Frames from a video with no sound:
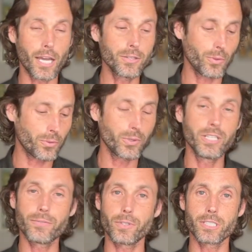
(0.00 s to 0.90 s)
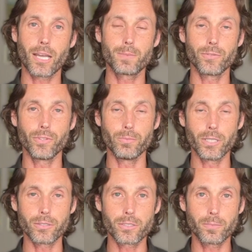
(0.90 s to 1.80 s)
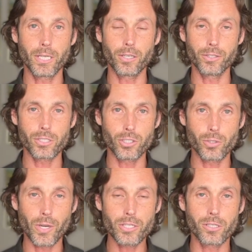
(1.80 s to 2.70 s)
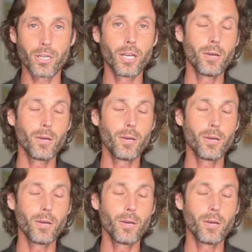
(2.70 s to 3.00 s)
I do 3 different types of emails depending on the situation.